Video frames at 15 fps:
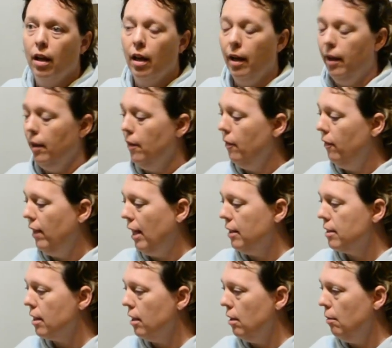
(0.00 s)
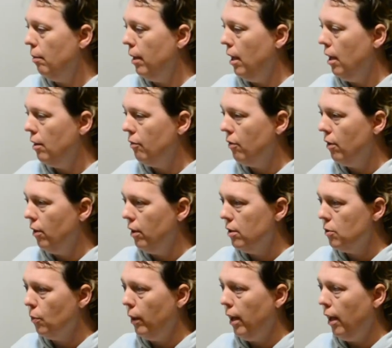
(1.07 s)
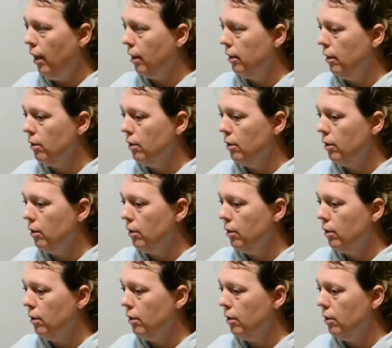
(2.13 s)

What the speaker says: and that's gonna be it for this week.